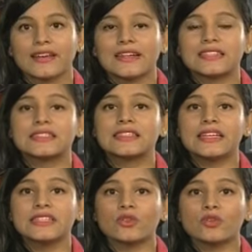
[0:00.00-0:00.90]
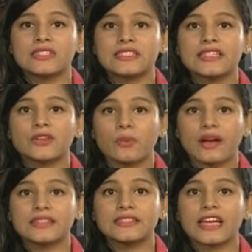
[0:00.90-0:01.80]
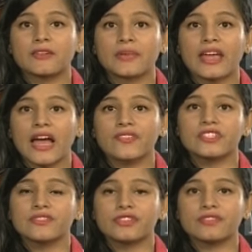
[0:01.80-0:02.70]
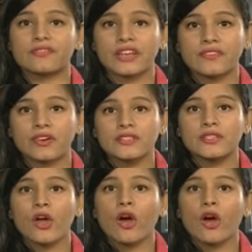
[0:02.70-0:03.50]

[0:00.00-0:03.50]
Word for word: It's these OTC ones that may have different flavors